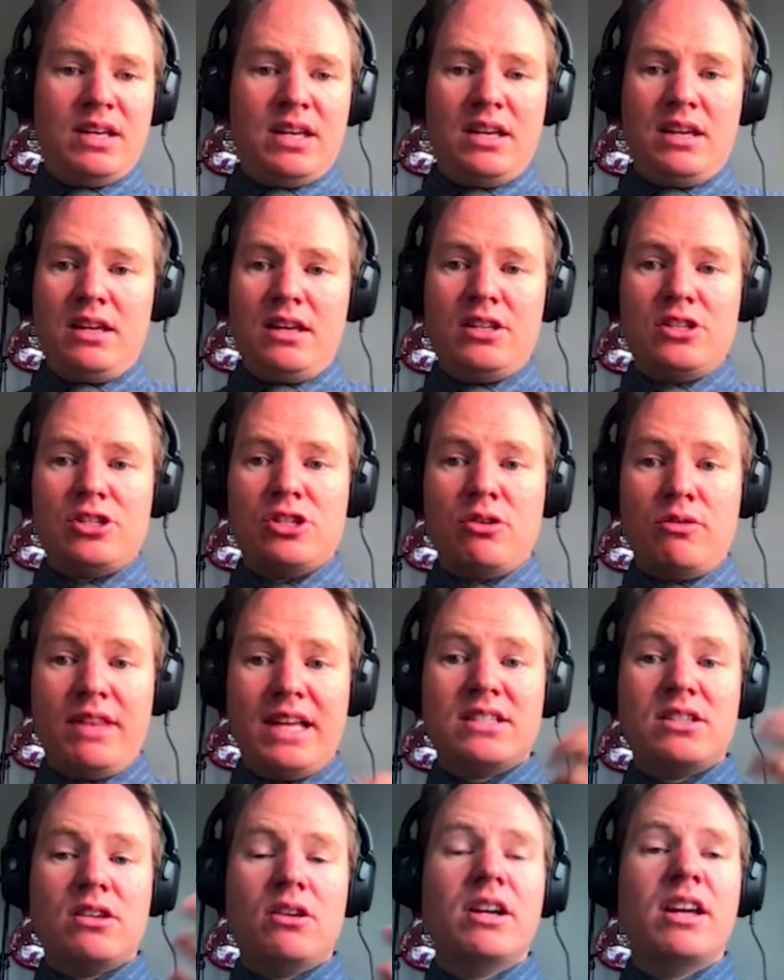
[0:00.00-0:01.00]
So
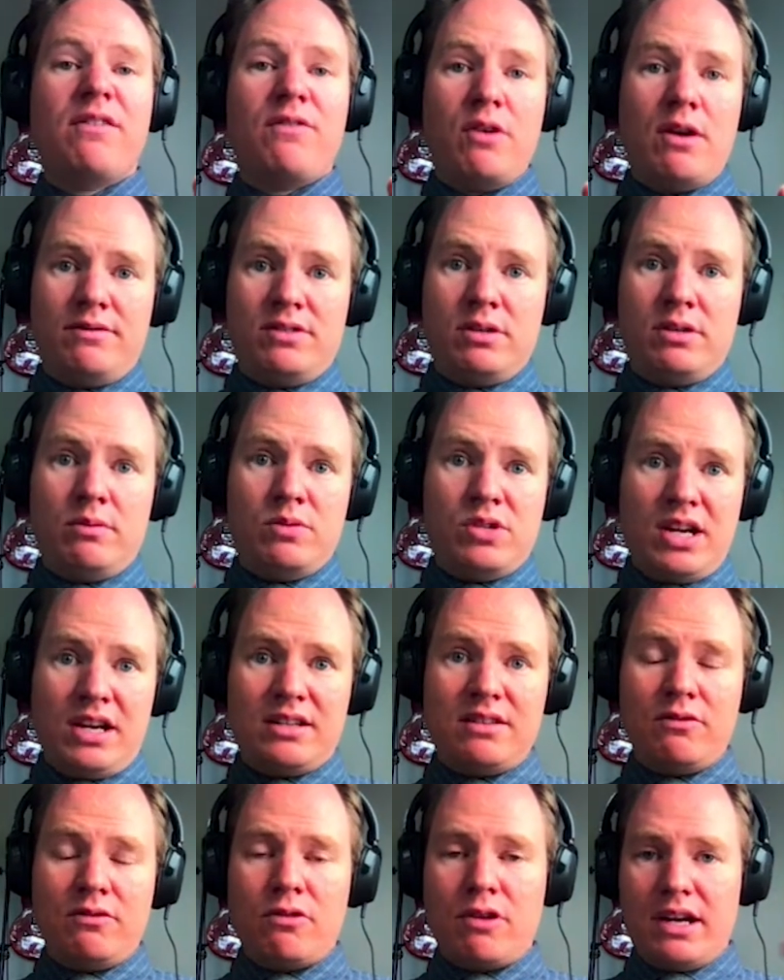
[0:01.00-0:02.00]
that's if you have
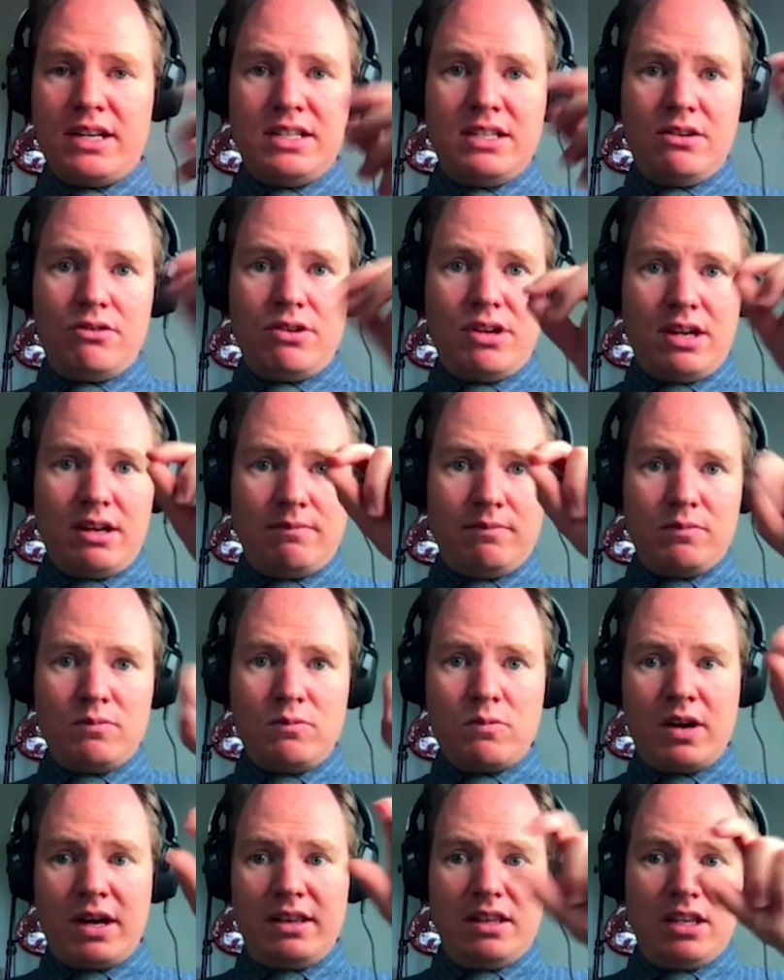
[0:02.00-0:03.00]
subjective criteria,
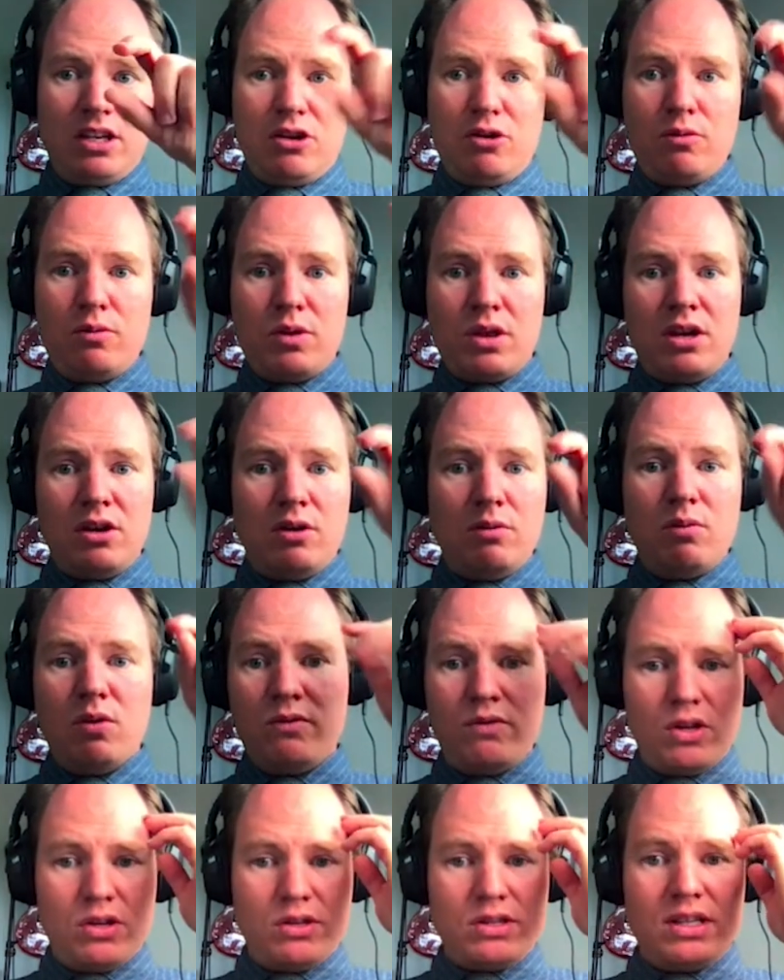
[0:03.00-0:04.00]
right? Then you move
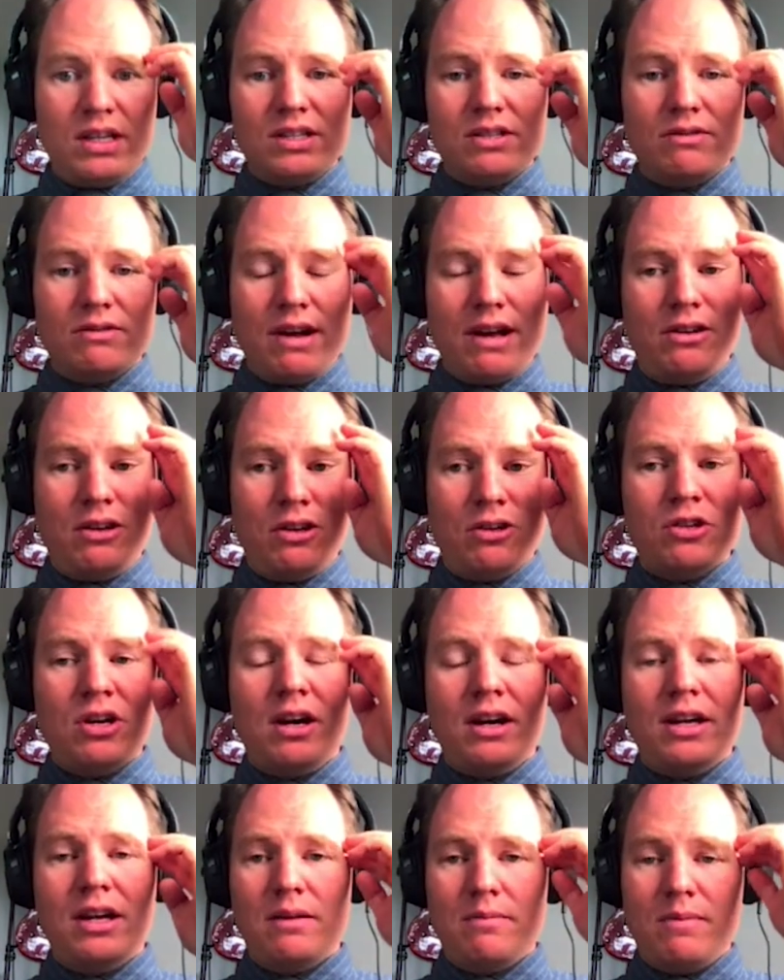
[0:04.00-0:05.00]
those things around. You're
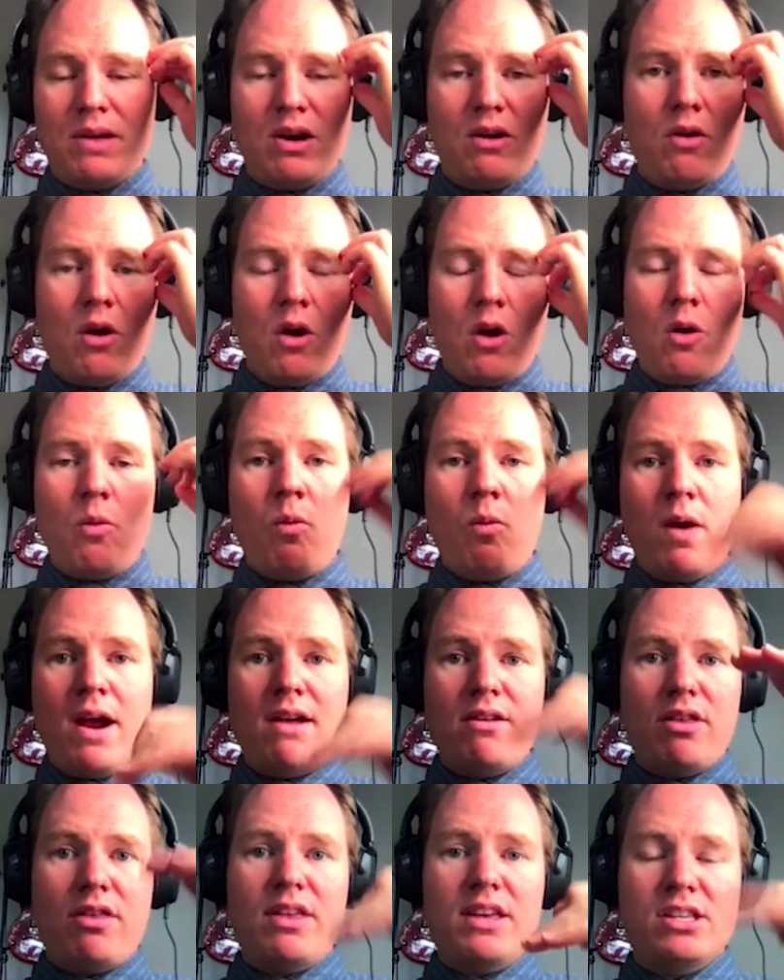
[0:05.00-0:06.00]
talking about where
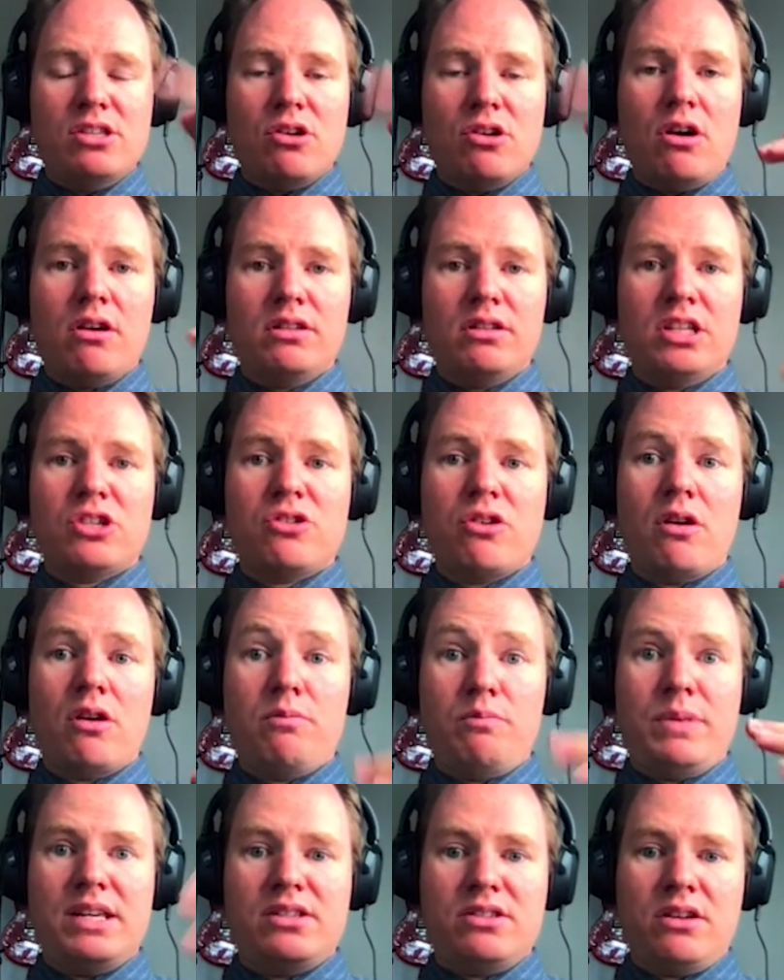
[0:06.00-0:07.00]
the things are on the chart
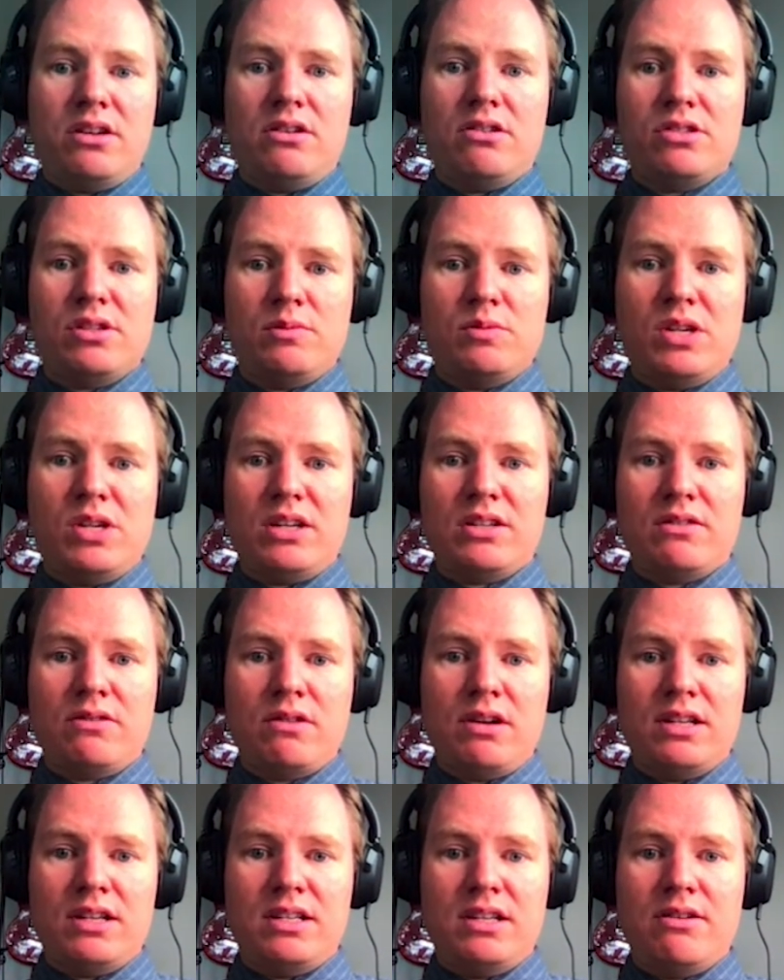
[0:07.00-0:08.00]
based on your subjective
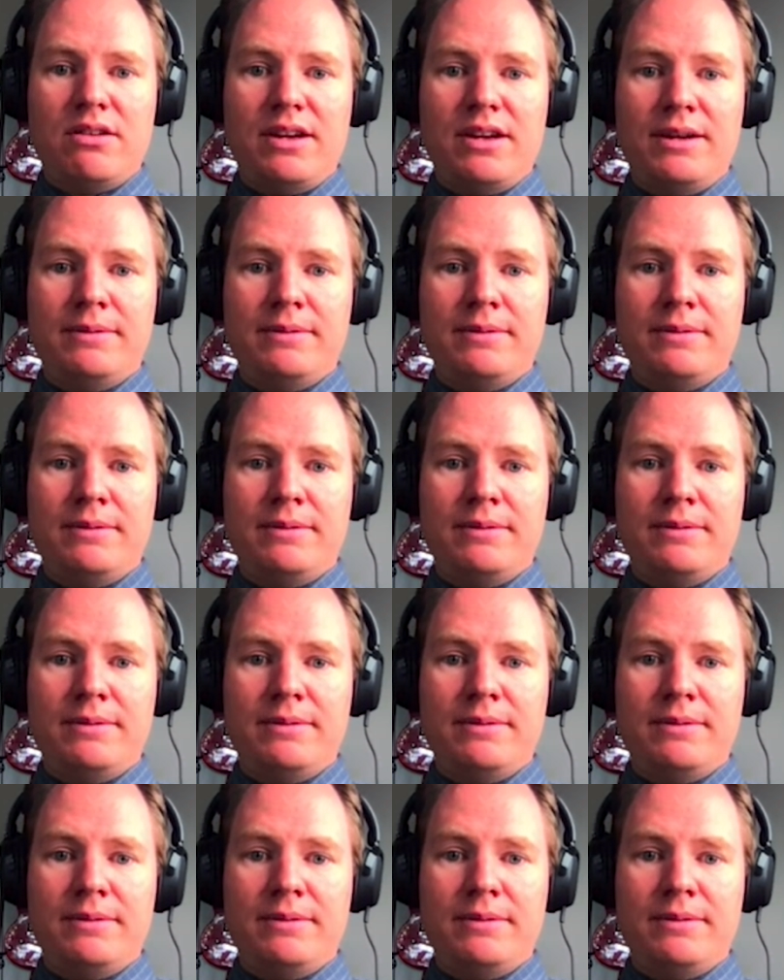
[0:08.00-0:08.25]
criteria.